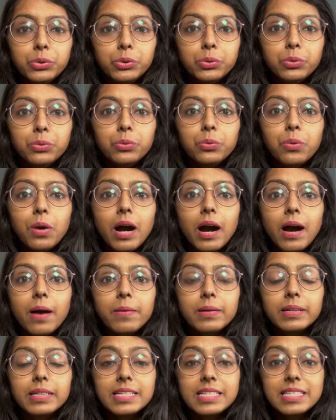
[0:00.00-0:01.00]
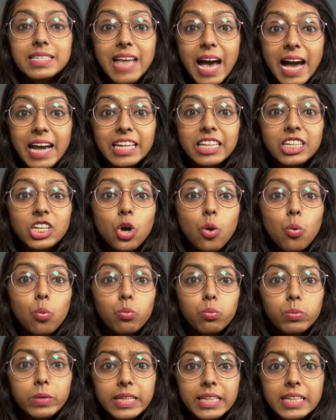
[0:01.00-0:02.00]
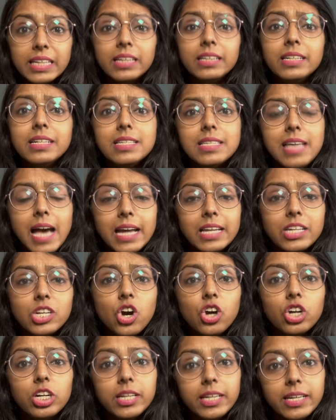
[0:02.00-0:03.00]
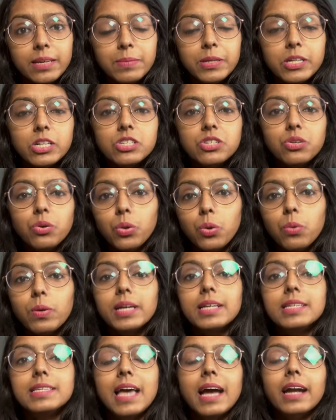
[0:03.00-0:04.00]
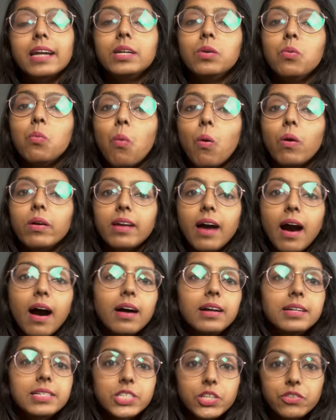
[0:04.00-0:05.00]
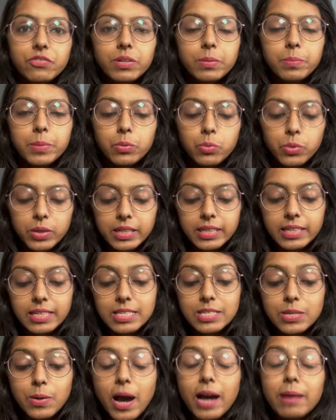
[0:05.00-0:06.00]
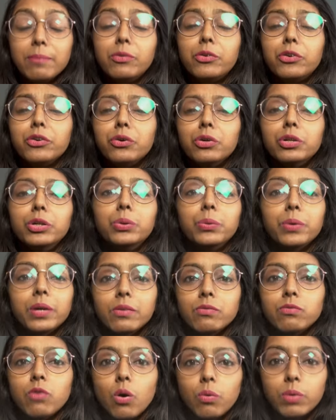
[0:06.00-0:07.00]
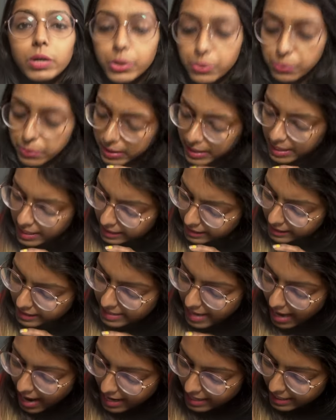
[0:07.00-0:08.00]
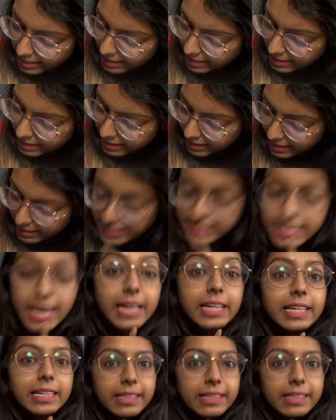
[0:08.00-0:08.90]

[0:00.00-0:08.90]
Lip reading: to design your week, design your day, because you know exactly what hours you will be working. So I'm really looking forward to create this ideal day design.